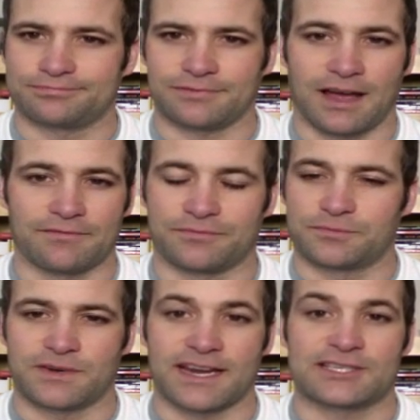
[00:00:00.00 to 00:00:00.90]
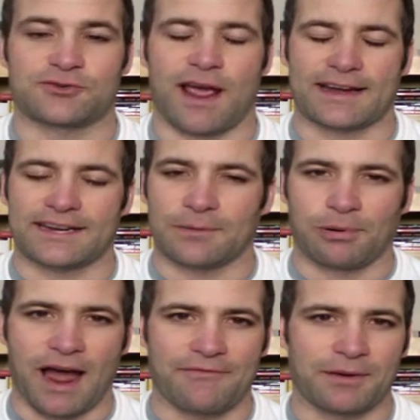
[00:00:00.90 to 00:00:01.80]
I've extracted a
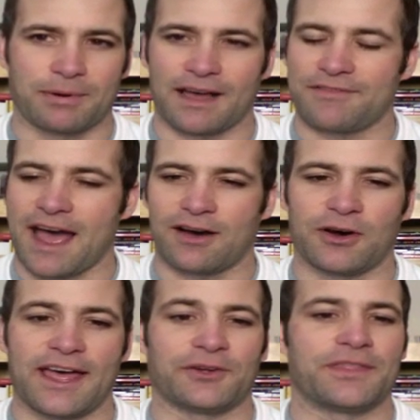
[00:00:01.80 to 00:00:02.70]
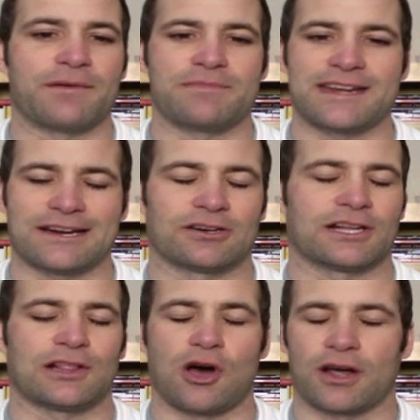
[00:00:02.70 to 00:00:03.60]
profit, but I've not held them
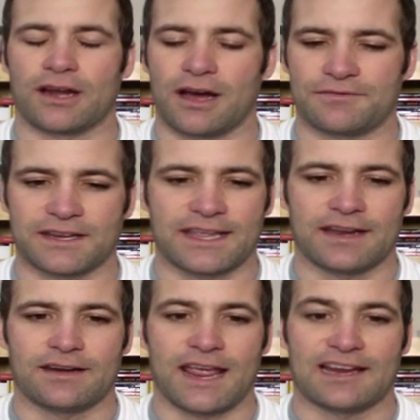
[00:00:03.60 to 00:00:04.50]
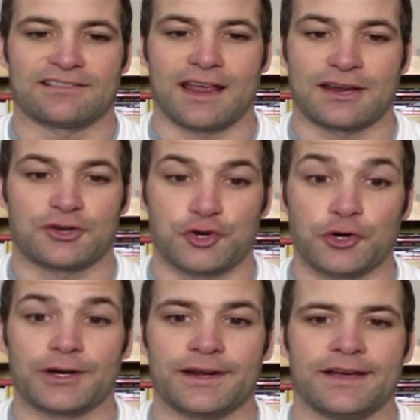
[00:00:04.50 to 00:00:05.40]
nearly long enough to get a
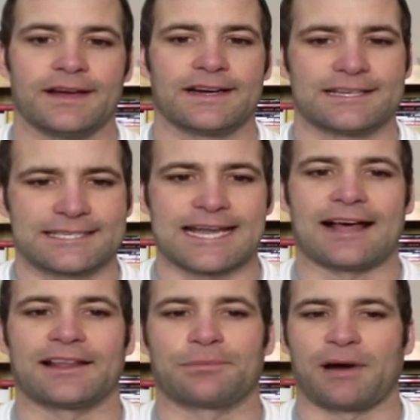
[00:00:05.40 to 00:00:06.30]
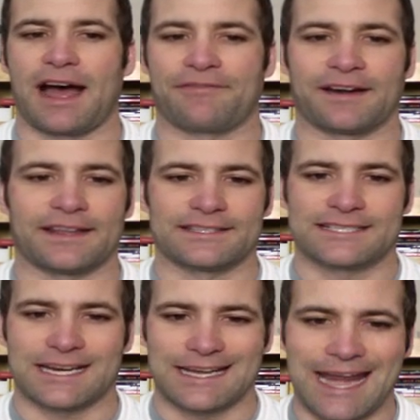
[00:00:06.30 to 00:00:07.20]
good, solid profit. And
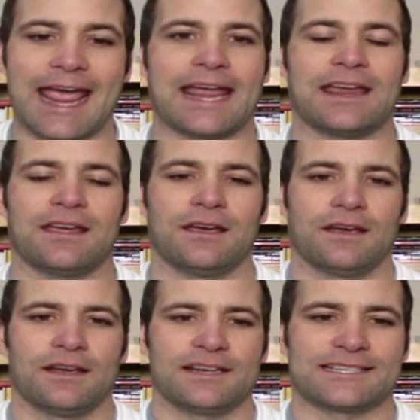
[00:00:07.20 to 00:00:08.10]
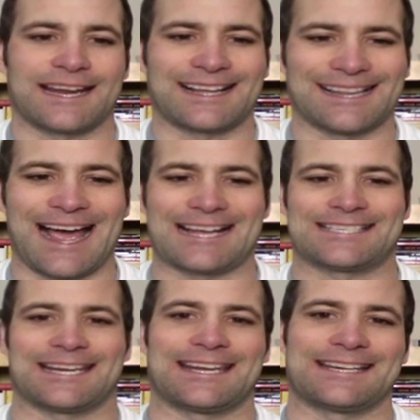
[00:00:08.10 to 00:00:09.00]
today is a
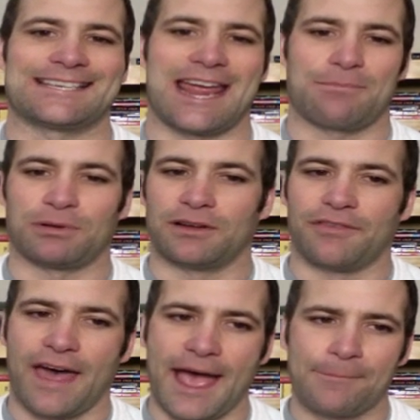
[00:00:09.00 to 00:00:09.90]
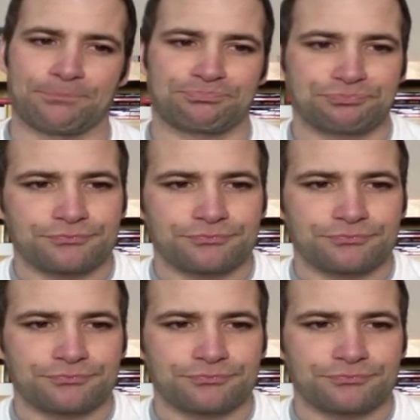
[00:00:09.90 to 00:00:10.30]
classic example of that.